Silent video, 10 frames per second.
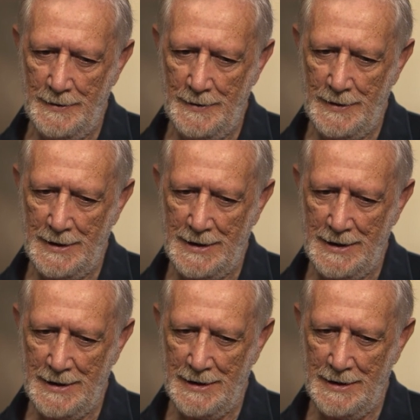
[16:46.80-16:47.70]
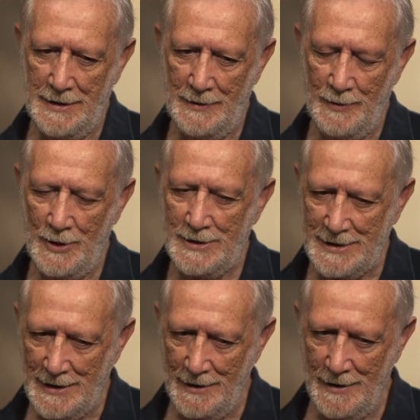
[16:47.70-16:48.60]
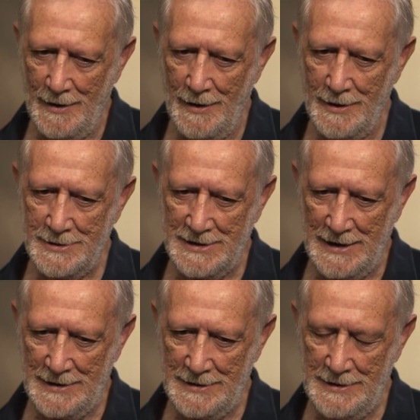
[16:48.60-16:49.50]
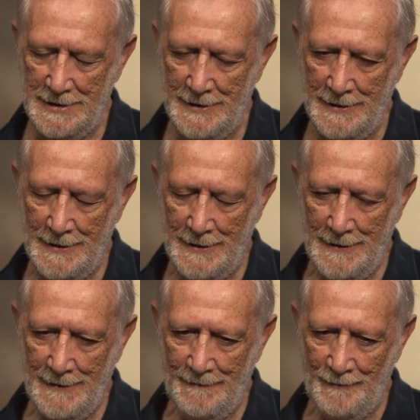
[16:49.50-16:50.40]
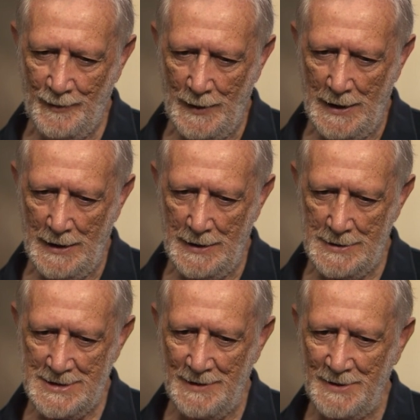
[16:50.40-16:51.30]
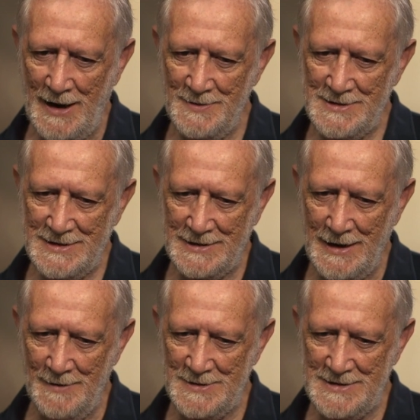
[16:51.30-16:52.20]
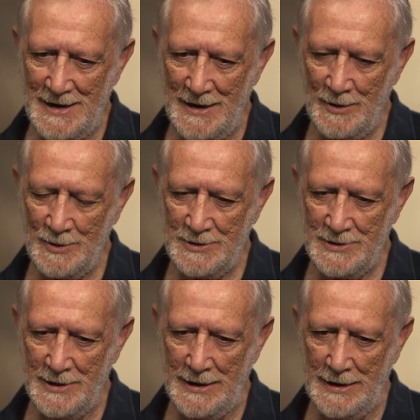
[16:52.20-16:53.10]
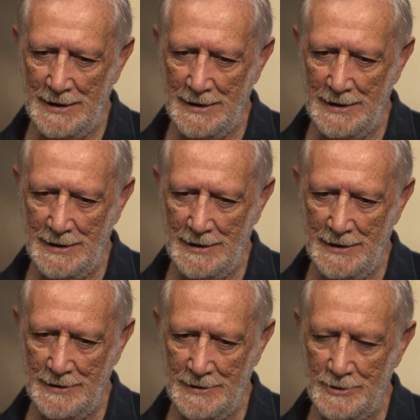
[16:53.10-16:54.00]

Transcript: making political art and sometimes it comes out real